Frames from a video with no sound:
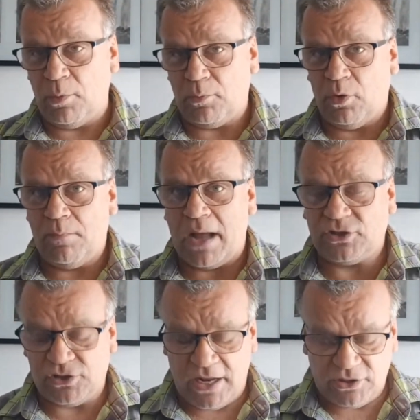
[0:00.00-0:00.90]

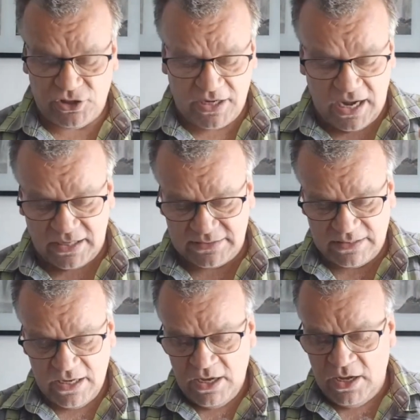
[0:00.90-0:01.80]
combustion engine cars
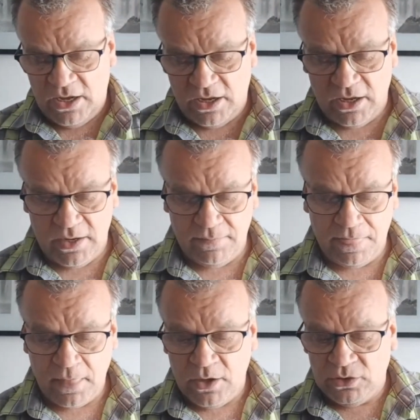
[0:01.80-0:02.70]

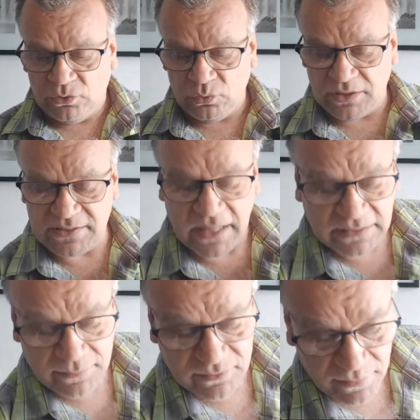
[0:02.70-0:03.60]
to restart
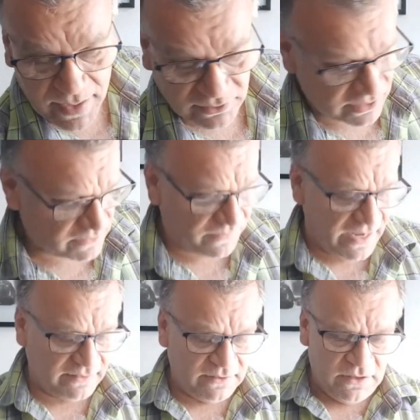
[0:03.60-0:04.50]
them if the battery is
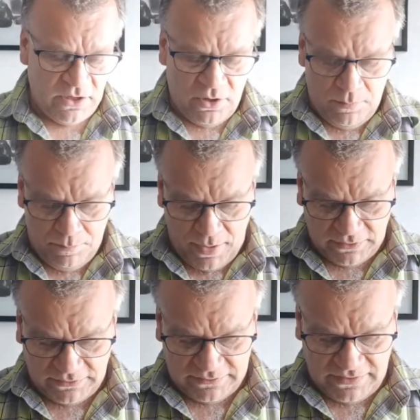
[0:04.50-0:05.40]
flat.
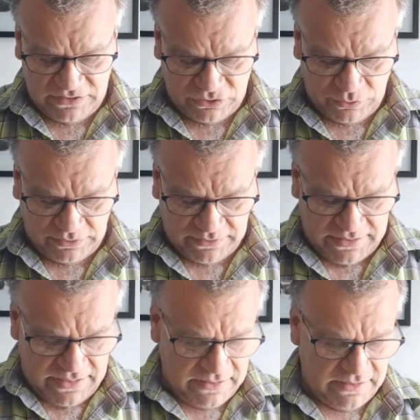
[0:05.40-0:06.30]
But this
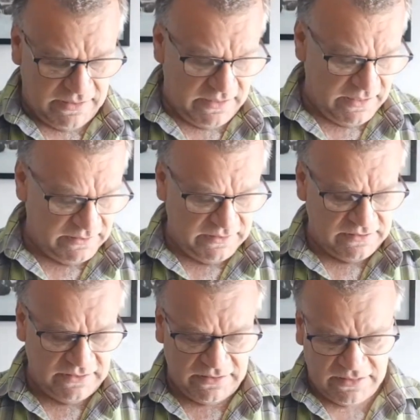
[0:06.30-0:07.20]

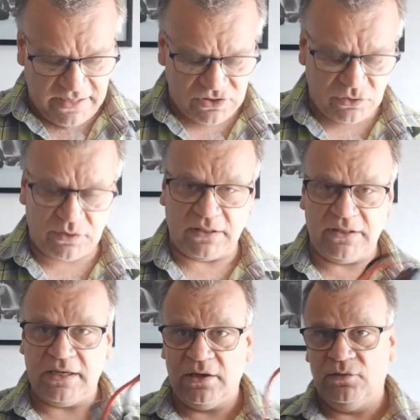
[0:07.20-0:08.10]
little gear
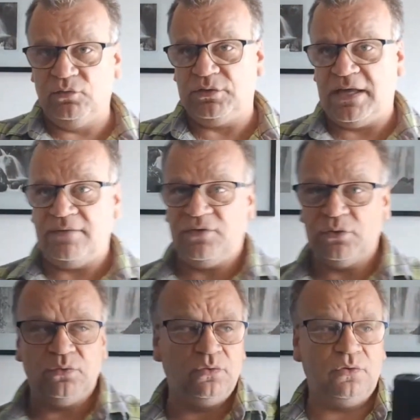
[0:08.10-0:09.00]
certainly would
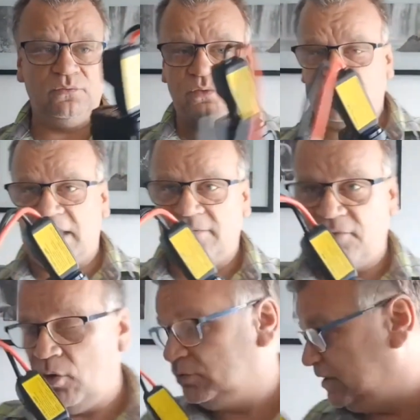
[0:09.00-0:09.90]
give
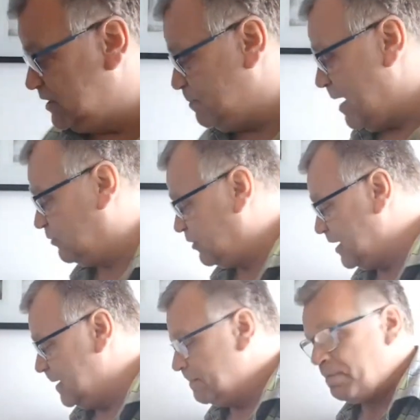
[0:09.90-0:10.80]
on this battery